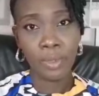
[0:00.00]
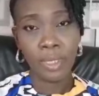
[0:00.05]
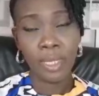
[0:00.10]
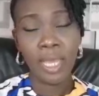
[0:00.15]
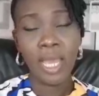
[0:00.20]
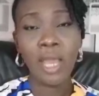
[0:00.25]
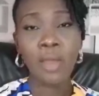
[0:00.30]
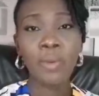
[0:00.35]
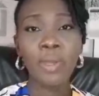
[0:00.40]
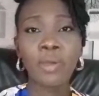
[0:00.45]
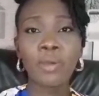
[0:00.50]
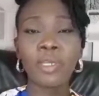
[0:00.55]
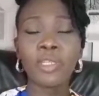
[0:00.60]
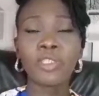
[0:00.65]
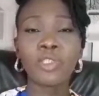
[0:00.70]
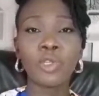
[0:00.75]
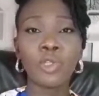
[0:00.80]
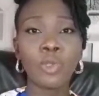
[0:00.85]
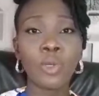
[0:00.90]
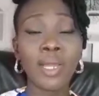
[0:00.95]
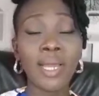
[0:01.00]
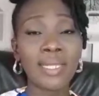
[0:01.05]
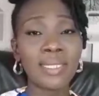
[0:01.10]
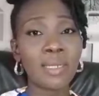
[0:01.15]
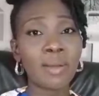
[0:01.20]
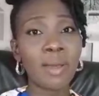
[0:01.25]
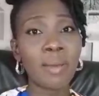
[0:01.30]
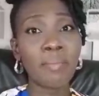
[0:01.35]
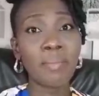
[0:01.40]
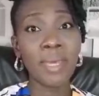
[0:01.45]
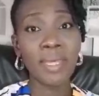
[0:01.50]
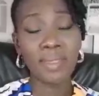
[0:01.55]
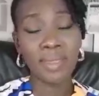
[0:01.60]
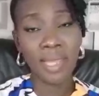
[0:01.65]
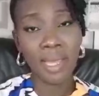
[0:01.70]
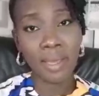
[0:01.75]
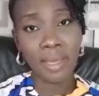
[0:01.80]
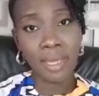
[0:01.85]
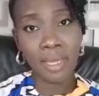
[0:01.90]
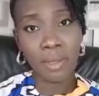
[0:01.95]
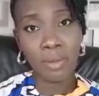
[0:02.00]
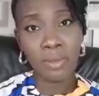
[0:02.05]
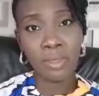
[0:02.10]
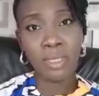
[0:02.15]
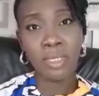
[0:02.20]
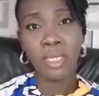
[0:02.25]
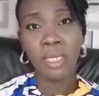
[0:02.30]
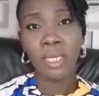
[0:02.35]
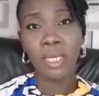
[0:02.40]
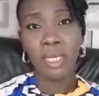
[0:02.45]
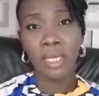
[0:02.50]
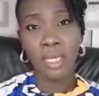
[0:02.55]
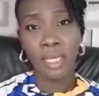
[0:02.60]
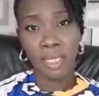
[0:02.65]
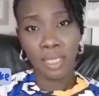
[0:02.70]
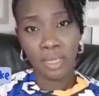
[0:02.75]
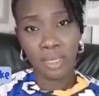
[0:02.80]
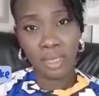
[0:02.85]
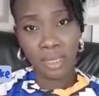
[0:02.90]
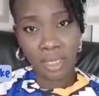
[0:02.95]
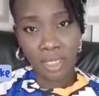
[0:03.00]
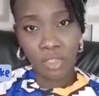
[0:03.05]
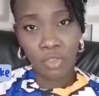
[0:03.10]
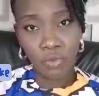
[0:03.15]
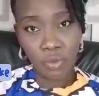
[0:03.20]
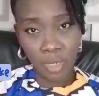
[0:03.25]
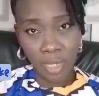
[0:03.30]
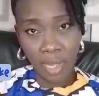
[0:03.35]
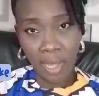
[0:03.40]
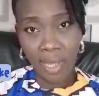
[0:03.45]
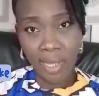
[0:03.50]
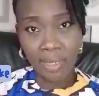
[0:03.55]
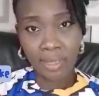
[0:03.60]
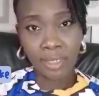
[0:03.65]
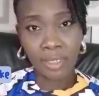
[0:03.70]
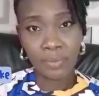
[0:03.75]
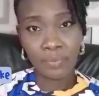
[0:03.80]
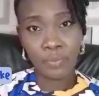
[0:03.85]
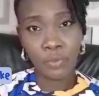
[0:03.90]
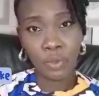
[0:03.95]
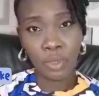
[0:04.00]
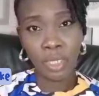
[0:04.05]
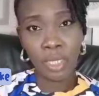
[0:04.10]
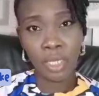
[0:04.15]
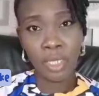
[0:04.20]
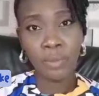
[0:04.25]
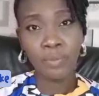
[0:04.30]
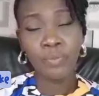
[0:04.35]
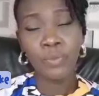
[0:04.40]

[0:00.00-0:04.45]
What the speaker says: And we're going to look at our mental health in this regard, okay?